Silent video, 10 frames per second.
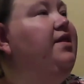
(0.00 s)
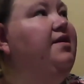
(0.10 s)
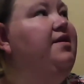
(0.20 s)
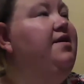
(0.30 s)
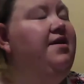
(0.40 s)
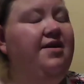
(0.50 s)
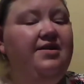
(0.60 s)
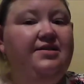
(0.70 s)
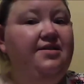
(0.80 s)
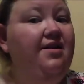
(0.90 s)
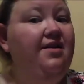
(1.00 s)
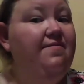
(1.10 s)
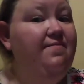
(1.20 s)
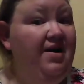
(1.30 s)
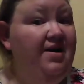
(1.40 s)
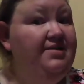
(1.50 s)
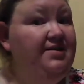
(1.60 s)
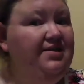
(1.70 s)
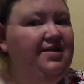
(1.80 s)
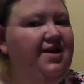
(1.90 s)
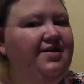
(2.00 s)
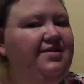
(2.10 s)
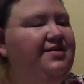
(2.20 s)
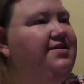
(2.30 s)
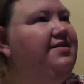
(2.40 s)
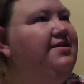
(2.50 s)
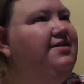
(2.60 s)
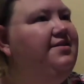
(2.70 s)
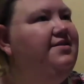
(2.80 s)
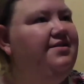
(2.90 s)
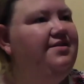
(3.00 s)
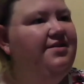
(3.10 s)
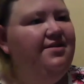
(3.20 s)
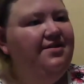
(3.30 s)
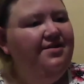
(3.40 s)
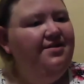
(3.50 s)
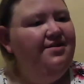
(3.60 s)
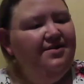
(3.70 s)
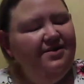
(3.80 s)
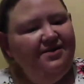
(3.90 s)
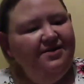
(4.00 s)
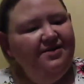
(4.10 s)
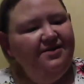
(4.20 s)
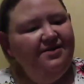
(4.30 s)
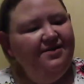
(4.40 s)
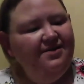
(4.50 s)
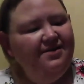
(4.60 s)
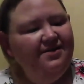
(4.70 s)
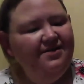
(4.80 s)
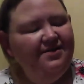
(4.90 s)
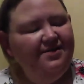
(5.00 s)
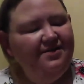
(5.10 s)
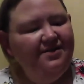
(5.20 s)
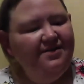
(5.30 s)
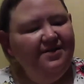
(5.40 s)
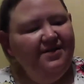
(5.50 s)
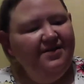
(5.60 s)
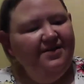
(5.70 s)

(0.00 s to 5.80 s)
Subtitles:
So if it's a must. That's right. So if you are an oil-free, if you are an eye makeup